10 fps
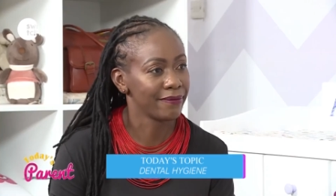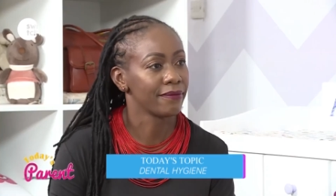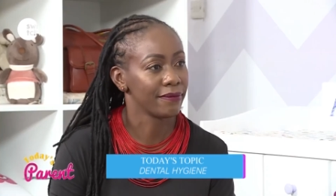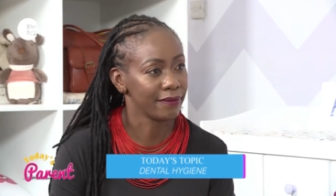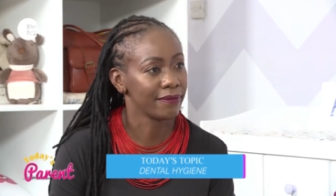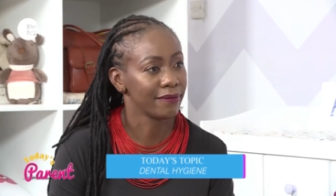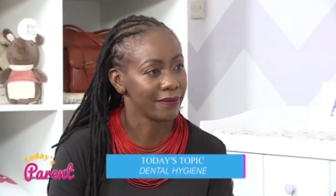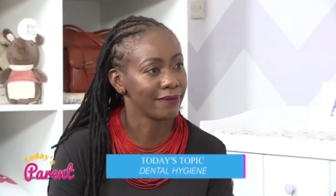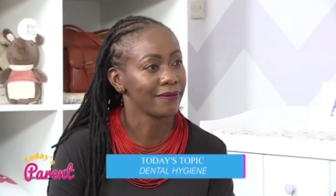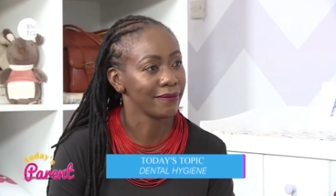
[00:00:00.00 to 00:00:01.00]
be able to
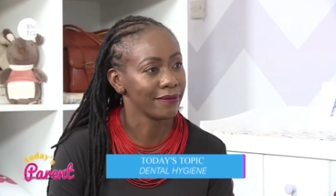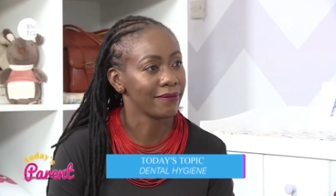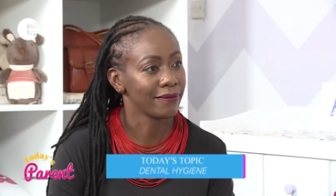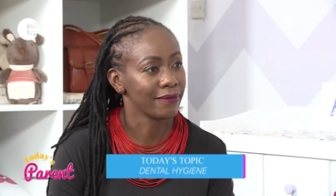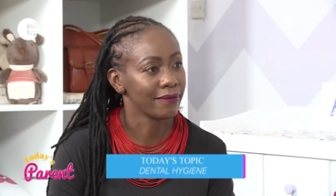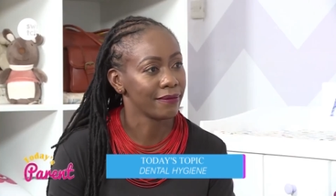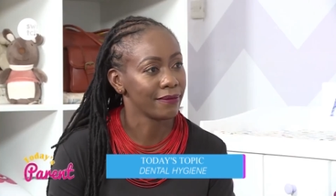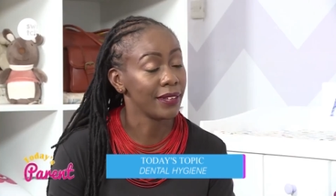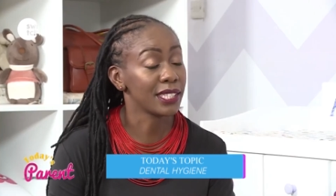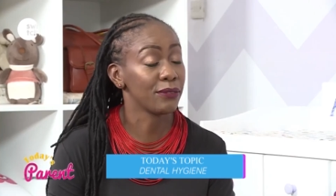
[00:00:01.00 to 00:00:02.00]
get.
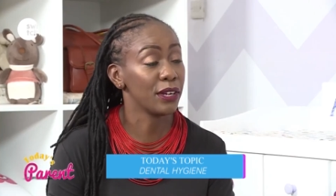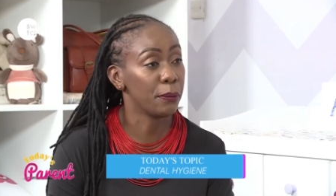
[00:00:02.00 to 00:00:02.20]
That's yes. a very